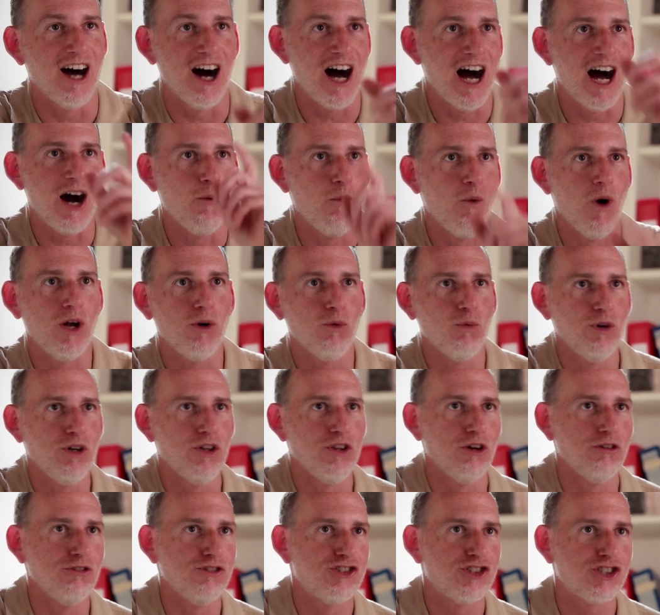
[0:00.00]
what will
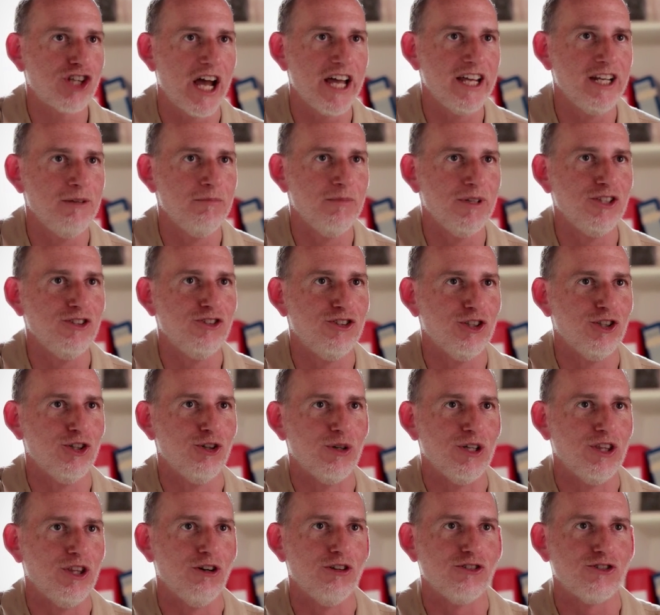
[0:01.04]
those Chinamen
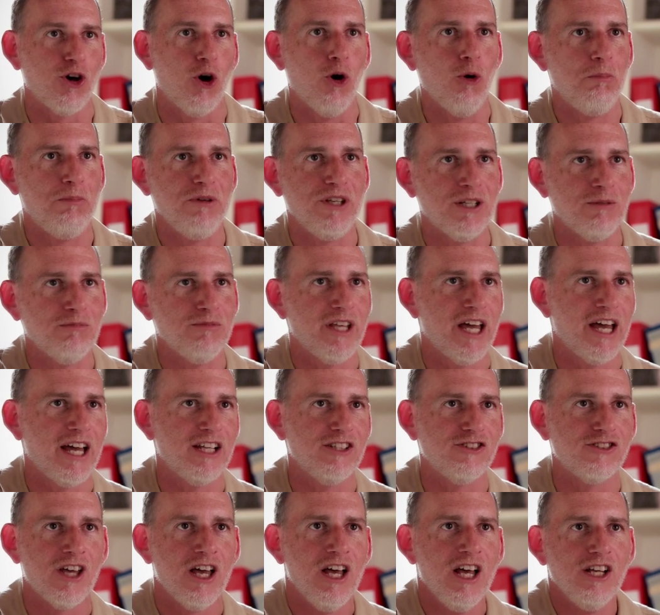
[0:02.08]
do in those opium
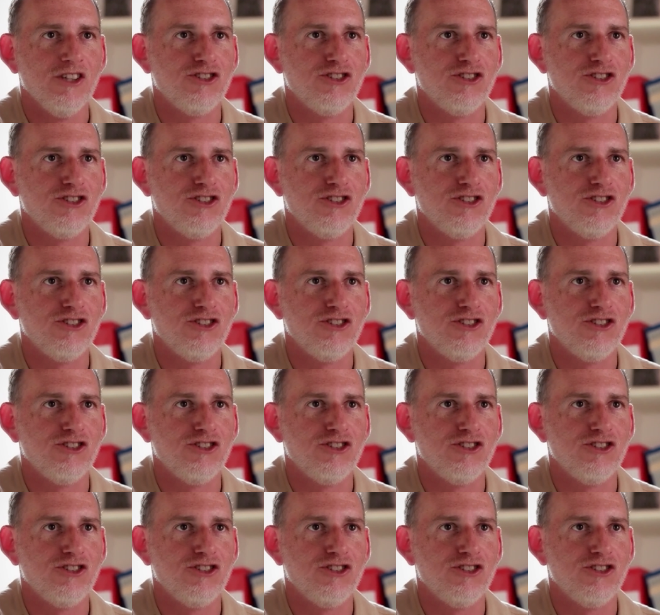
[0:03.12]
dens,